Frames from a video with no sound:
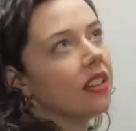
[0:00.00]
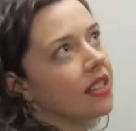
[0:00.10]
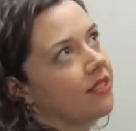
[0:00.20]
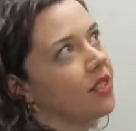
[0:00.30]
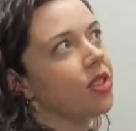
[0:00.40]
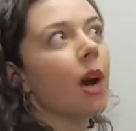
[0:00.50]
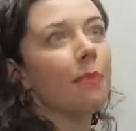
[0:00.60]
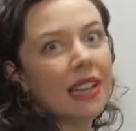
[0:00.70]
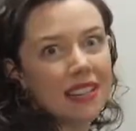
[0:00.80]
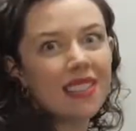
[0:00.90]
different
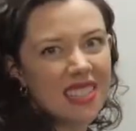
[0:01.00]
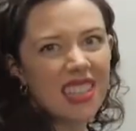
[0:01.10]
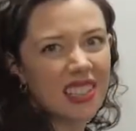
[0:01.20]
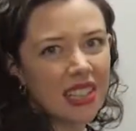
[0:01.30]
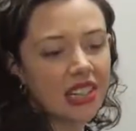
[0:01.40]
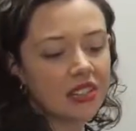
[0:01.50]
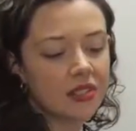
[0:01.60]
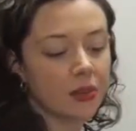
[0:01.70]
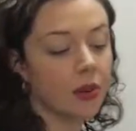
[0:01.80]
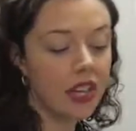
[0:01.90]
topic in detail here.
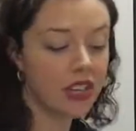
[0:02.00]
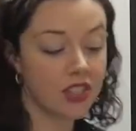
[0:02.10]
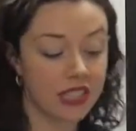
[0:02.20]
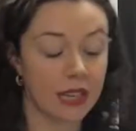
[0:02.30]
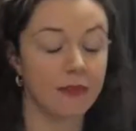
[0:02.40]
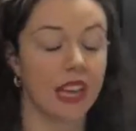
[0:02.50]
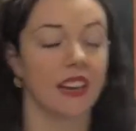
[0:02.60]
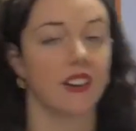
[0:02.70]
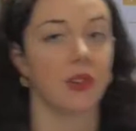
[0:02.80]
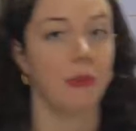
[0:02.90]
So just keep
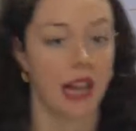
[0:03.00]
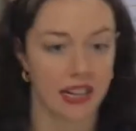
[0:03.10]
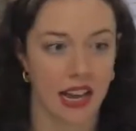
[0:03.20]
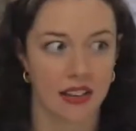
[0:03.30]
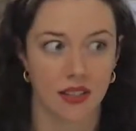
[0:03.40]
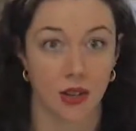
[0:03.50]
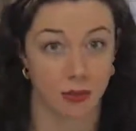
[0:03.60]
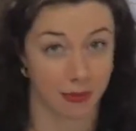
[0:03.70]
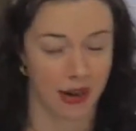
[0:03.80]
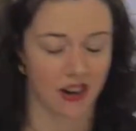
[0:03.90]
that in your mind as you're
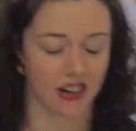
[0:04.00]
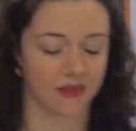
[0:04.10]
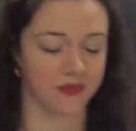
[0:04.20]
preparing.